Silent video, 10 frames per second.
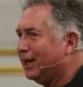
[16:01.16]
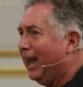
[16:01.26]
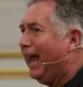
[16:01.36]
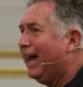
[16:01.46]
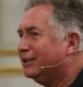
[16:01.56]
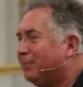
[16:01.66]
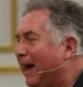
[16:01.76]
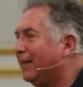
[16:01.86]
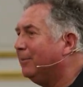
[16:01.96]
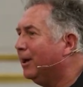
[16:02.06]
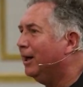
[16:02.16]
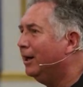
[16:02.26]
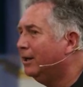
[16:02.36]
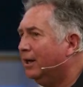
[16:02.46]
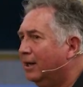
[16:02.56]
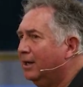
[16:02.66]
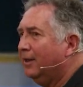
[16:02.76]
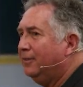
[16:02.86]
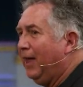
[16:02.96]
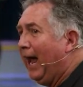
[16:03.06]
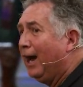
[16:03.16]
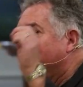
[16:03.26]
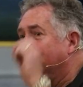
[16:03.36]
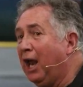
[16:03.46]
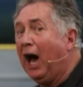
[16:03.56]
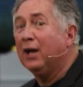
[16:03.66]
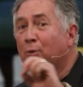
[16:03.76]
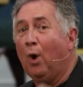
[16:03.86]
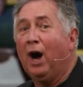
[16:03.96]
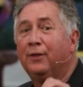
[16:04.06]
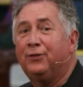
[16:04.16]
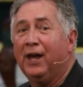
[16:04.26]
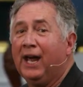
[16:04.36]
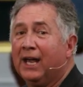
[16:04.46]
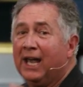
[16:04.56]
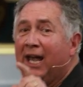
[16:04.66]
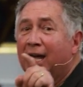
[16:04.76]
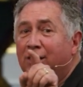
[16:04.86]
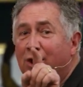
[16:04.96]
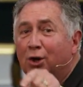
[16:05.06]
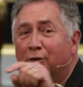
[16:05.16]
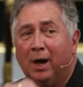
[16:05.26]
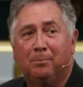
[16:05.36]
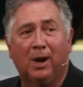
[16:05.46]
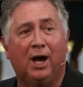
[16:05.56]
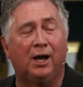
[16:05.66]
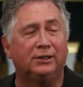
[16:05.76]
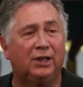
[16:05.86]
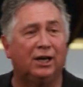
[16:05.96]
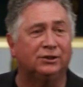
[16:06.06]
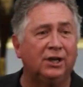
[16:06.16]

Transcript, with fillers: cleansed by the blood. There's not one thing in you the blood does